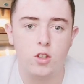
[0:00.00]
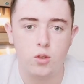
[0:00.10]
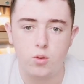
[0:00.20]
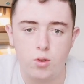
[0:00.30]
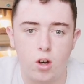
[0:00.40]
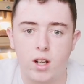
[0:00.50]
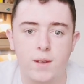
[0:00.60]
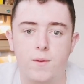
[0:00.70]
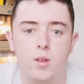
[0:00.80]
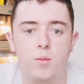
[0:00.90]
you do not
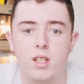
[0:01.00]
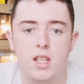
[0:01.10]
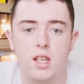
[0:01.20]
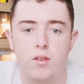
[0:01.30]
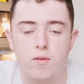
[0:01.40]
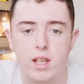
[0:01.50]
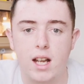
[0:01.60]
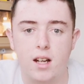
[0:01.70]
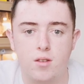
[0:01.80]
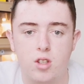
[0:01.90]
give them the D3
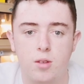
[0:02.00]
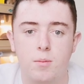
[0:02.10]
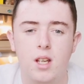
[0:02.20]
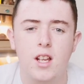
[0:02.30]
calcium.